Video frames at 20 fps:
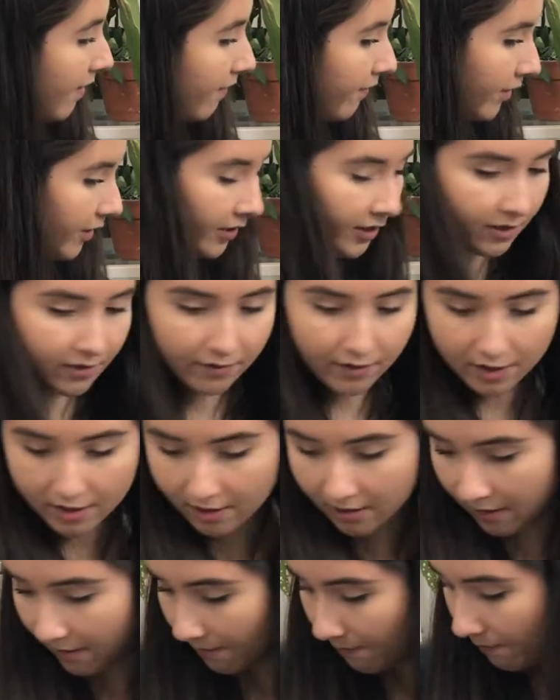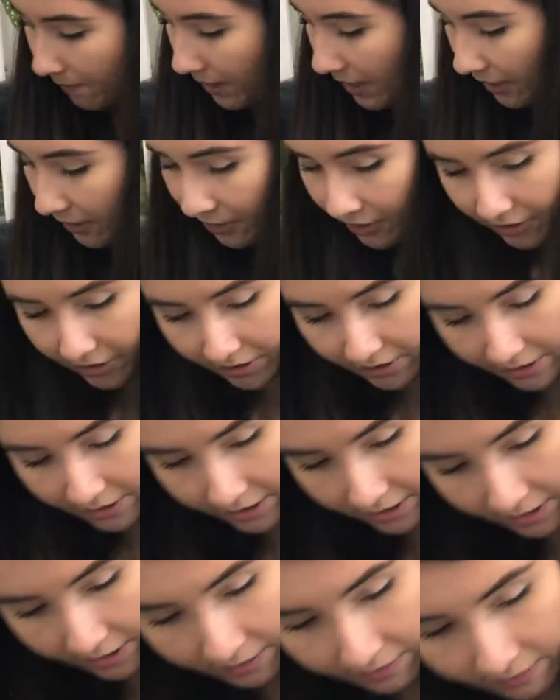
first of all, make sure